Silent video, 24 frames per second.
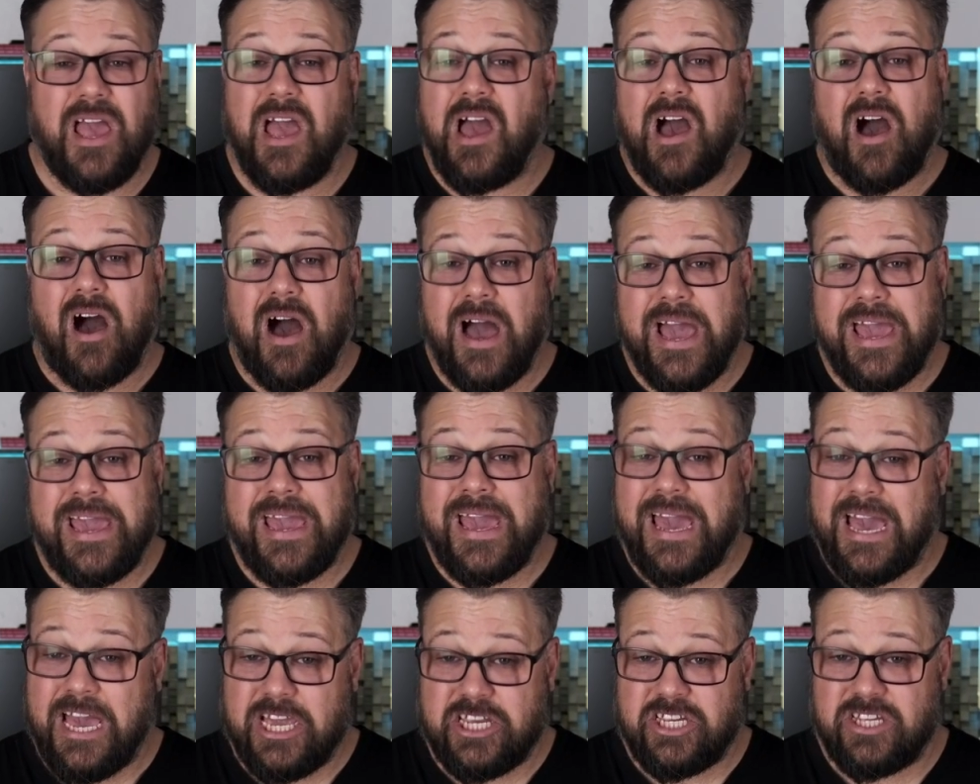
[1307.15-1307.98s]
I
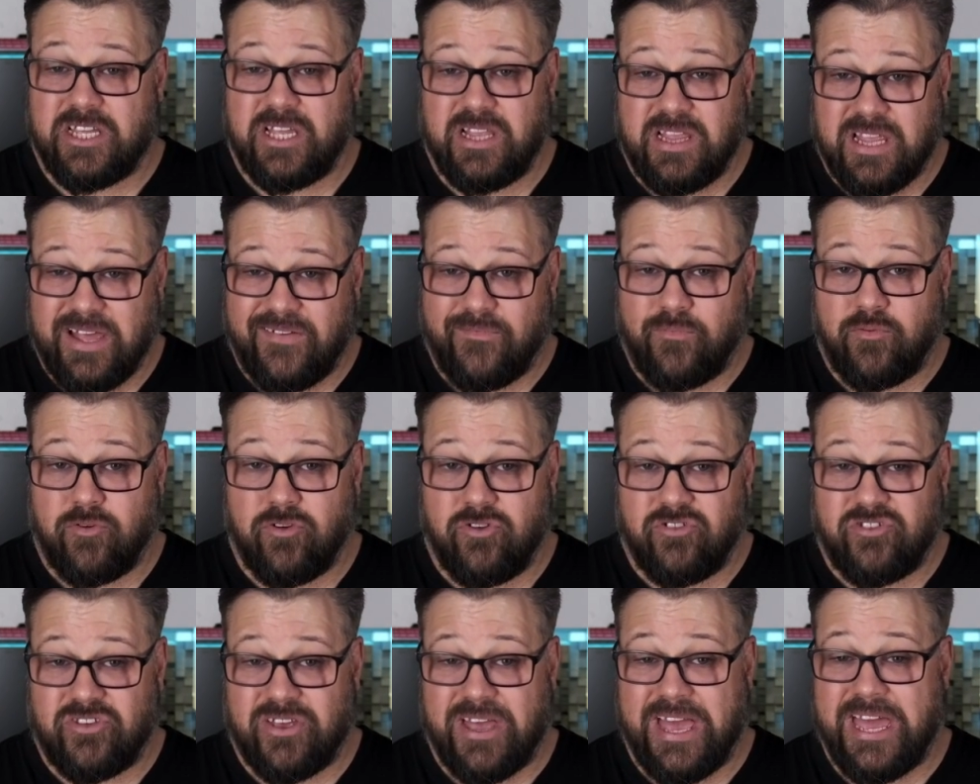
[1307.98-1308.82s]
actually love
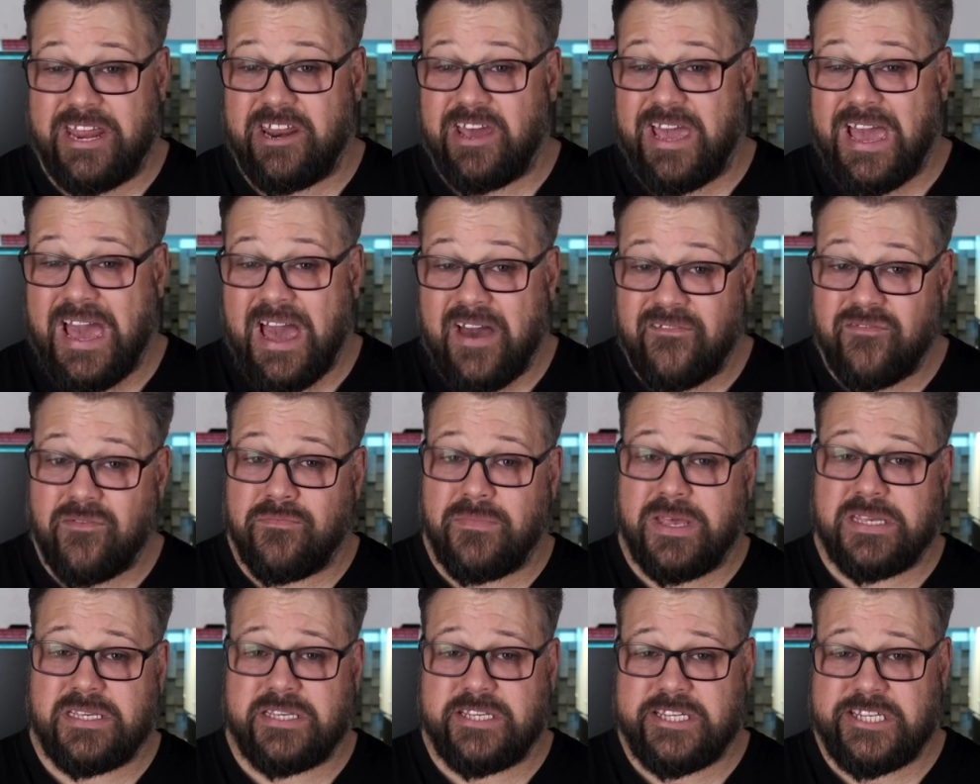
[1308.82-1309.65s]
Prusa, and I have a
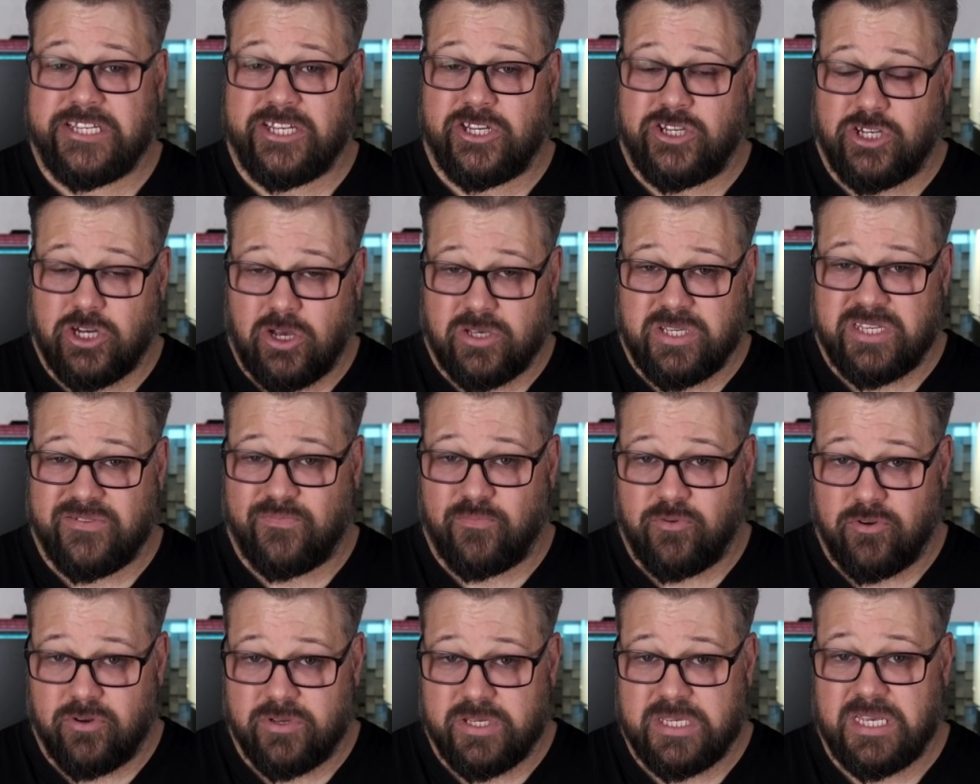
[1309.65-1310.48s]
message to Joseph
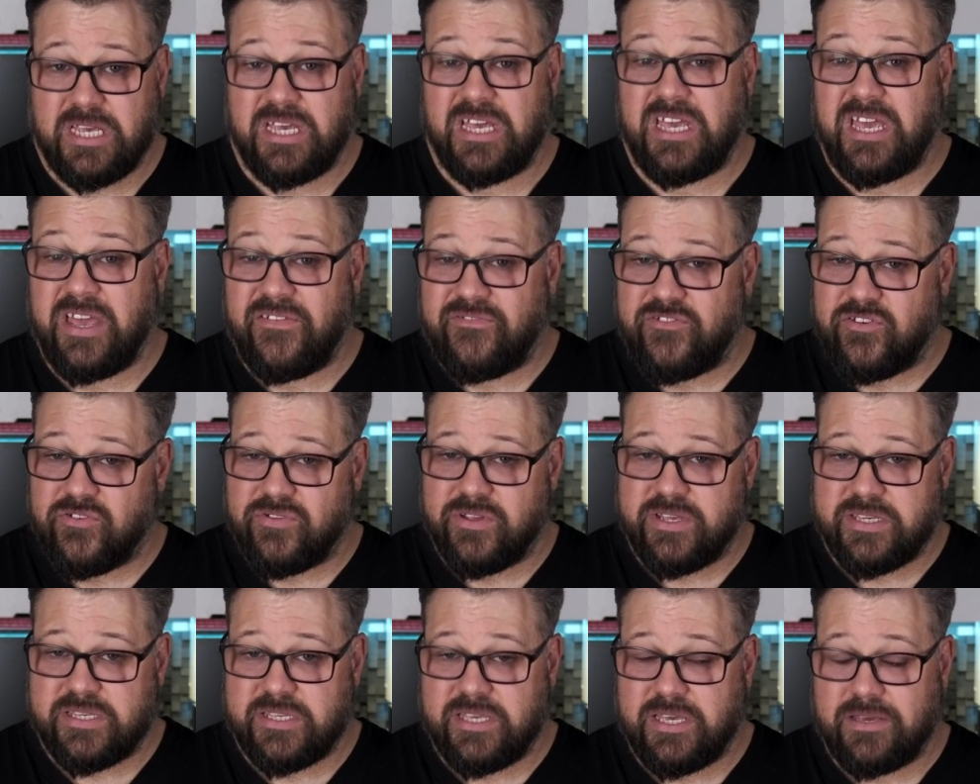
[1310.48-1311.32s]
Prusa, if you're
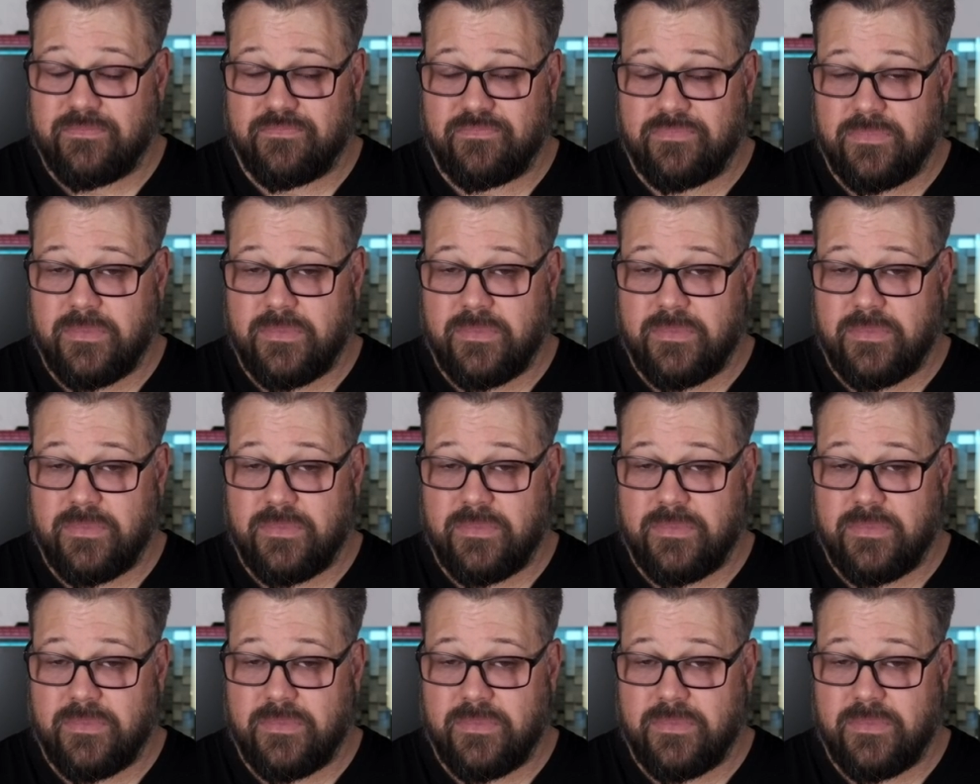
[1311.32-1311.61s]
listening,